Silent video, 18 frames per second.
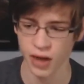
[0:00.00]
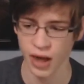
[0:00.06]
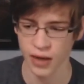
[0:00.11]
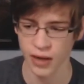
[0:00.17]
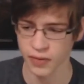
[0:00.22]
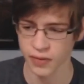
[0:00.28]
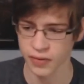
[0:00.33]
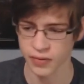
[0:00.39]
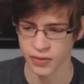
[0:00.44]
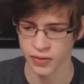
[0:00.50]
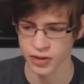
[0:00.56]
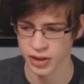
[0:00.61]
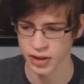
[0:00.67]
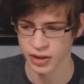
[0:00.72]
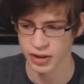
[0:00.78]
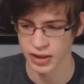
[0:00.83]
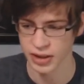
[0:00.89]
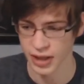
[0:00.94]
I've ever
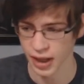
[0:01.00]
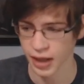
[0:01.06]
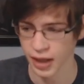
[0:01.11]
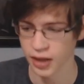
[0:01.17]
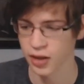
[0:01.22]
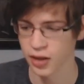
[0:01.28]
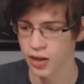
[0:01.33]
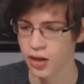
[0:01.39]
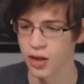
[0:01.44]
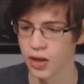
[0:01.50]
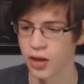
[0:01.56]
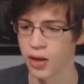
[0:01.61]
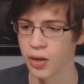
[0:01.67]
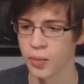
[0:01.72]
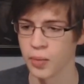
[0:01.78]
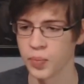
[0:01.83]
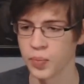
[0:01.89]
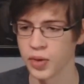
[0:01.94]
done yet,
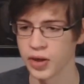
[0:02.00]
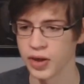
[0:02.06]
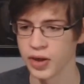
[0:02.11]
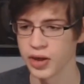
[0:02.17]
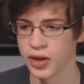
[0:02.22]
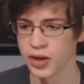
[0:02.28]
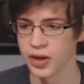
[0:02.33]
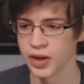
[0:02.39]
but